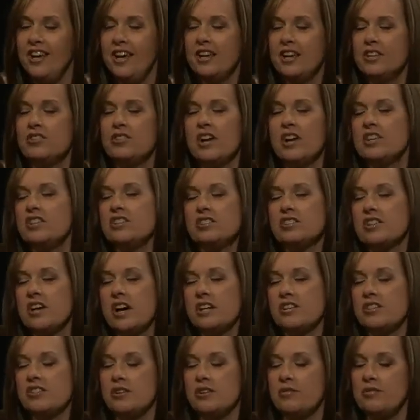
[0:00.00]
So I just
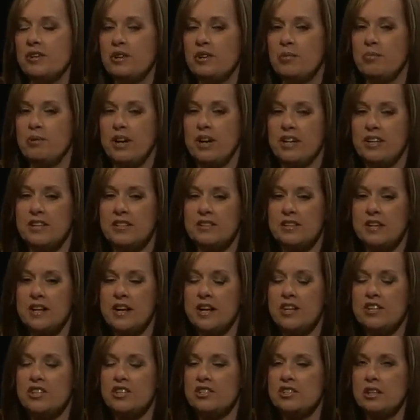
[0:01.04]
got so into pregnancy and
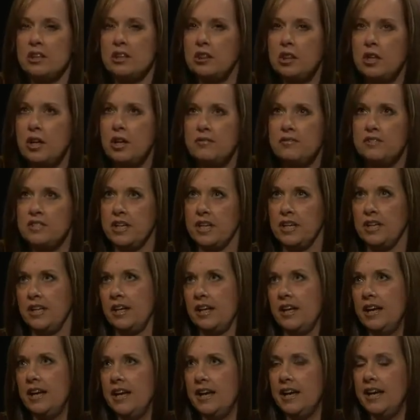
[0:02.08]
I just loved
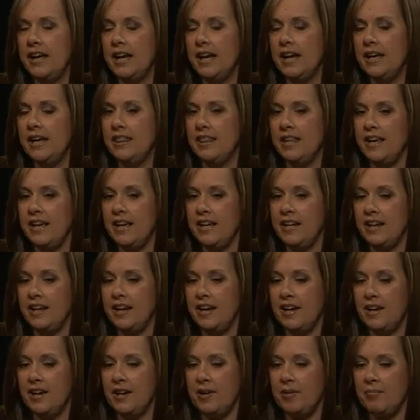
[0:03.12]
it. And then
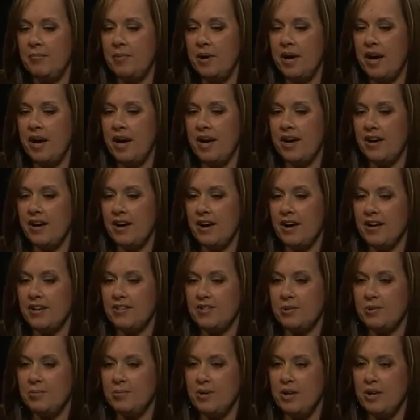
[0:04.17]
I got
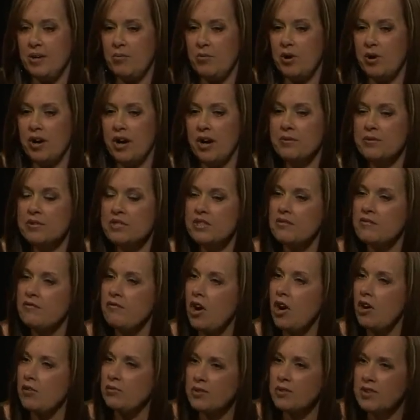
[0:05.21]
to be where I was
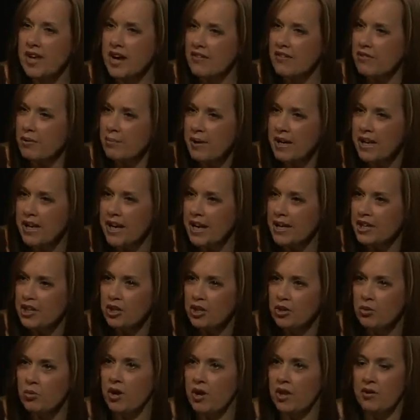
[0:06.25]
involved with everybody I
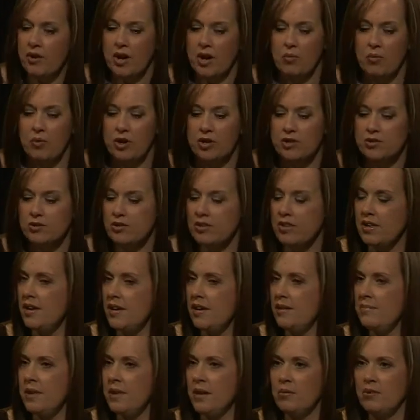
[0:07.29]
knew, whether I worked with
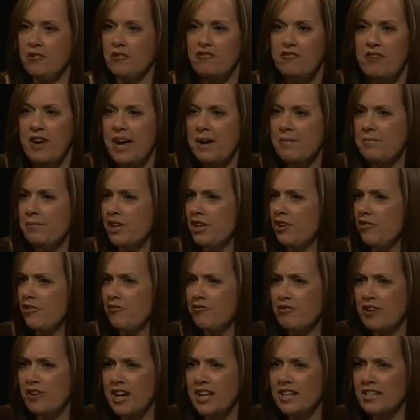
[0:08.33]
them, they were family or
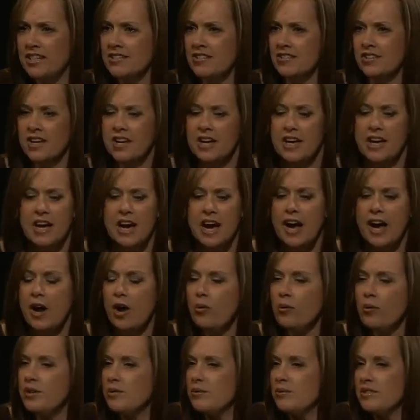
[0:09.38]
friends. I
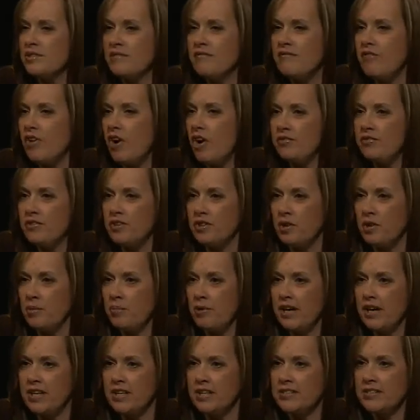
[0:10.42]
always was involved in their
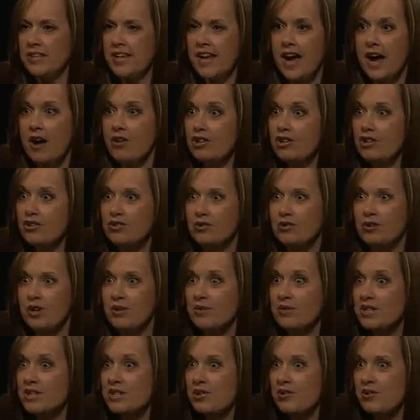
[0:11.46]
pregnancy. How are you
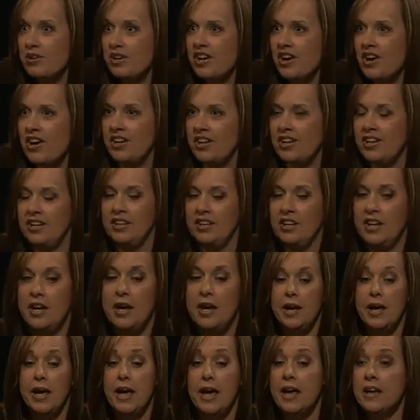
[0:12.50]
doing? What's going on? And
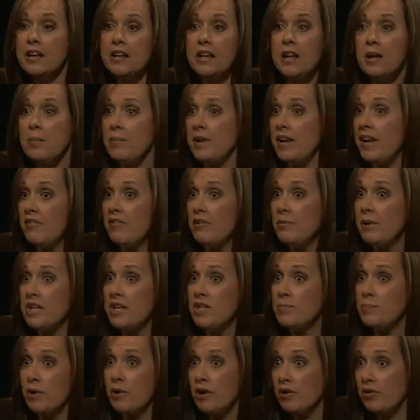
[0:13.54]
ended up at
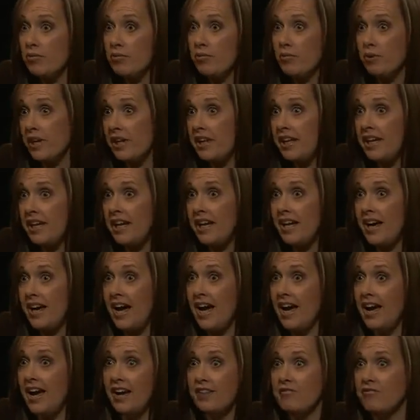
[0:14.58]
everybody's birth, really.
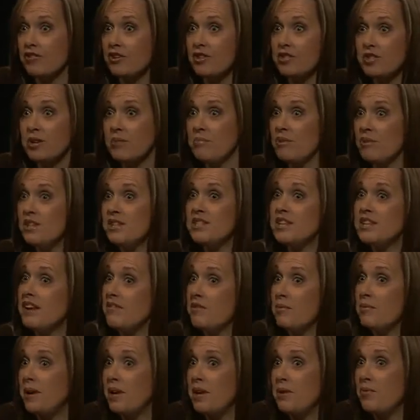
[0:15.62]
I for some reason,
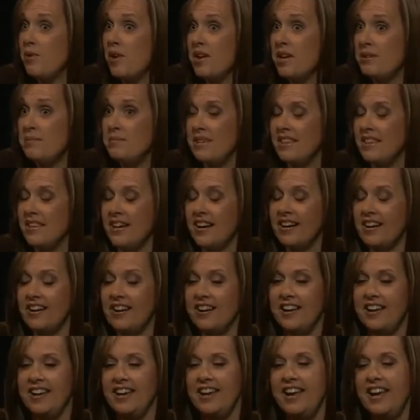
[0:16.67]
everybody wanted me there.
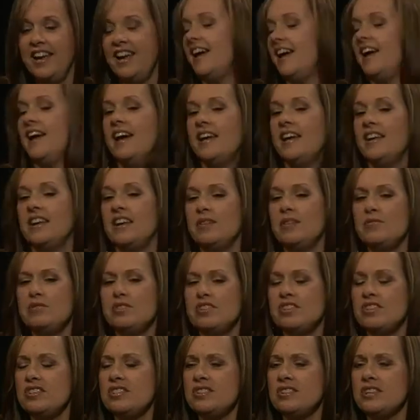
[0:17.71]
And it
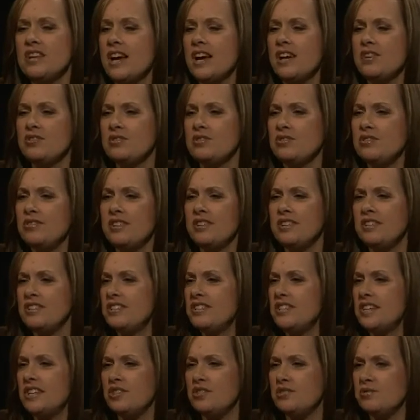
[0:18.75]
was just natural,
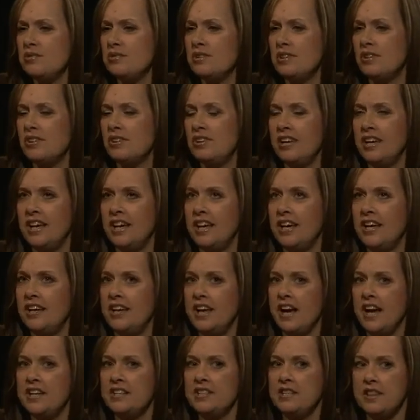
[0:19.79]
instinctual.
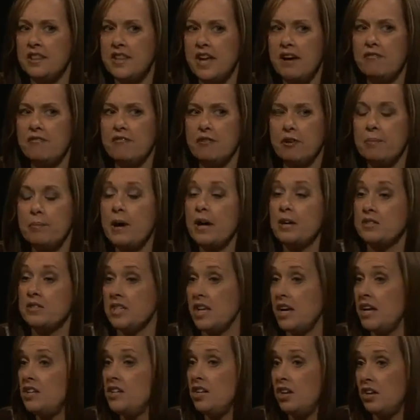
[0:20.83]
And I did that for about
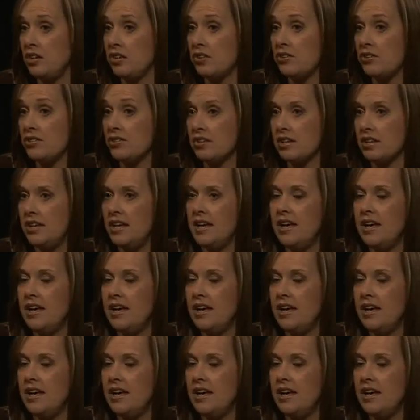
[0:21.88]
10 years.